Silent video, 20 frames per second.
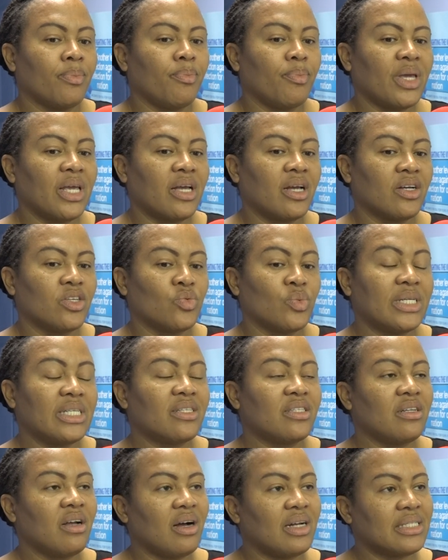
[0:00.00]
because we
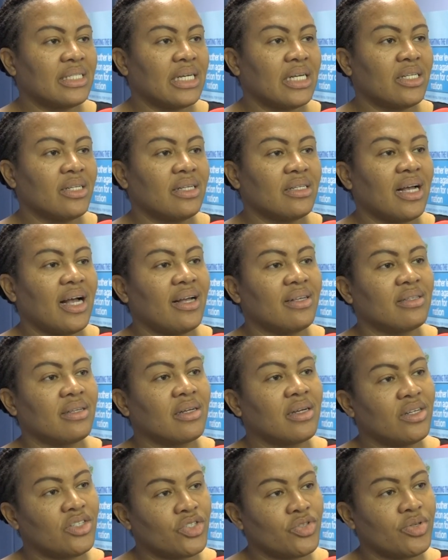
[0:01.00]
started as a
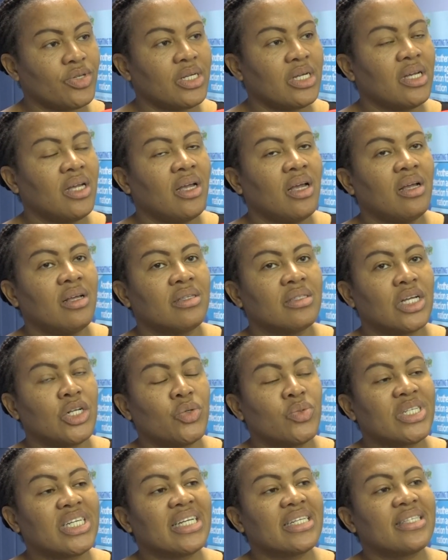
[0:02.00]
country. St.
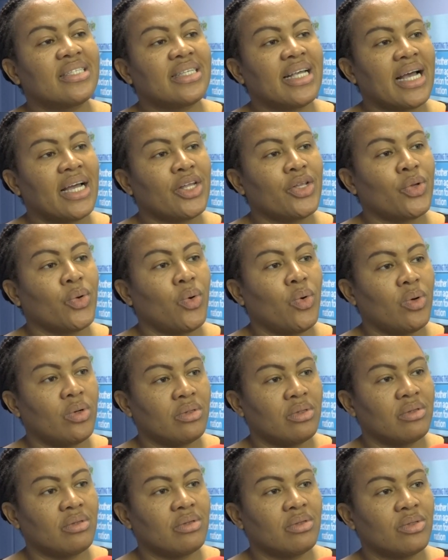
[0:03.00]
Lucia signed
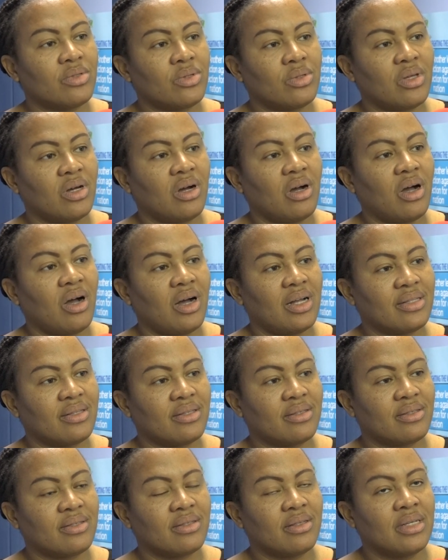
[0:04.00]
on to the
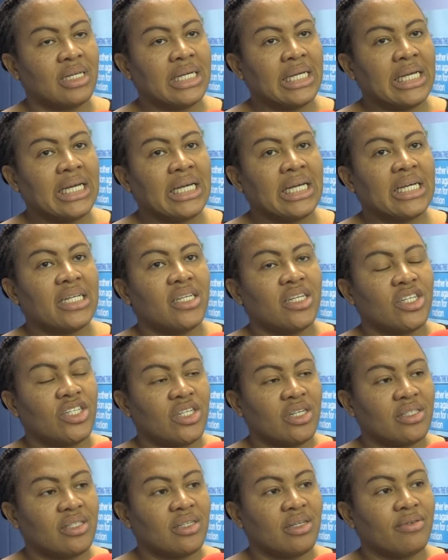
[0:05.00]
Hearts
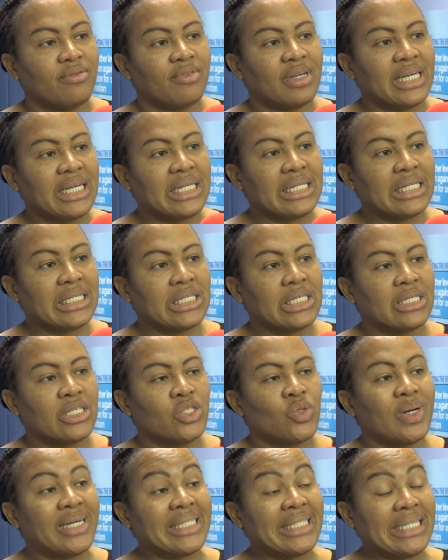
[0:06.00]
Initiative in
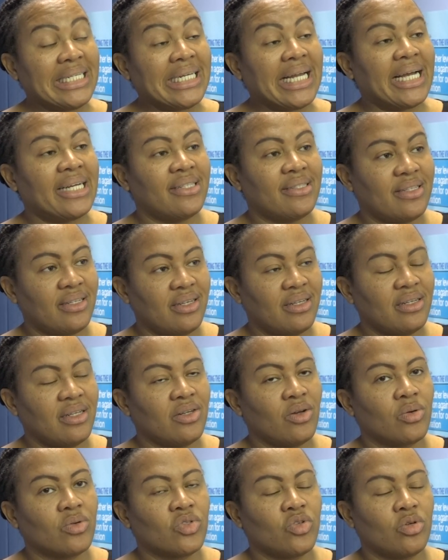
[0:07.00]
2019,
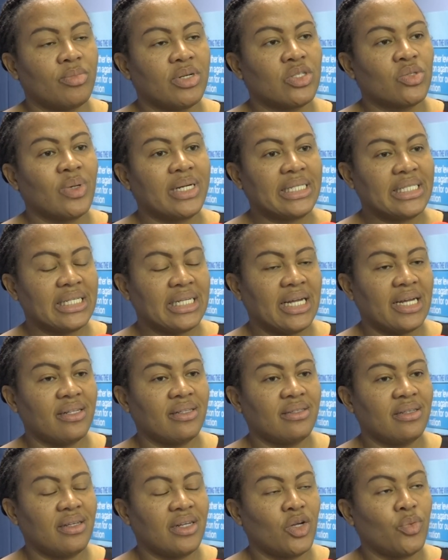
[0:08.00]
in October
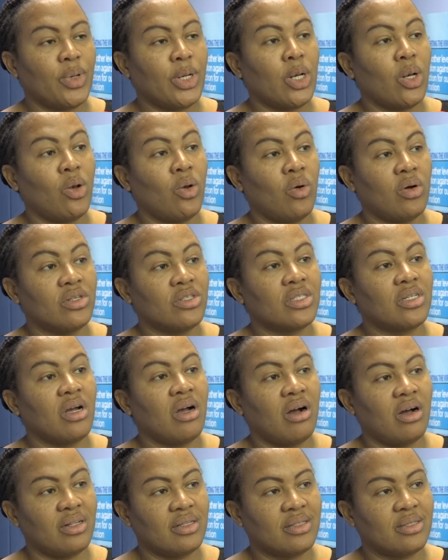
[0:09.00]
2019, and we launched
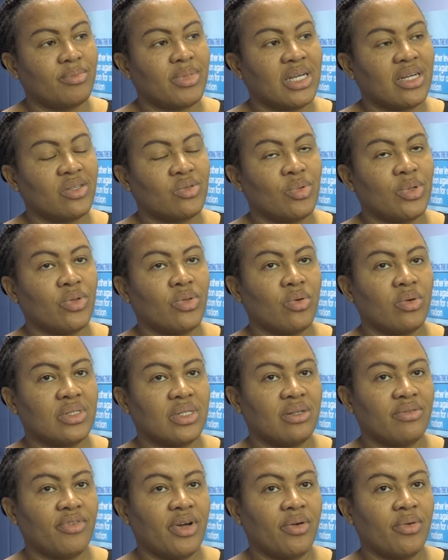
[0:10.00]
Hearts because we thought
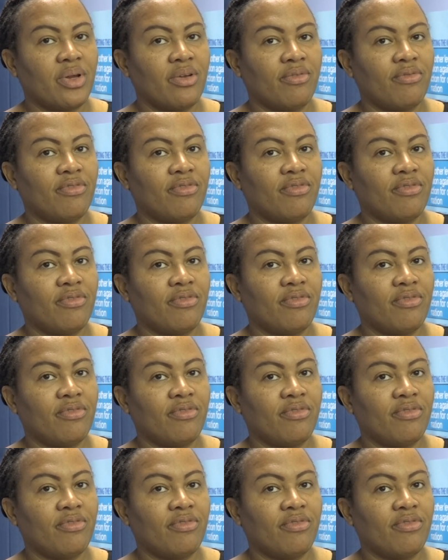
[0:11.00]
it very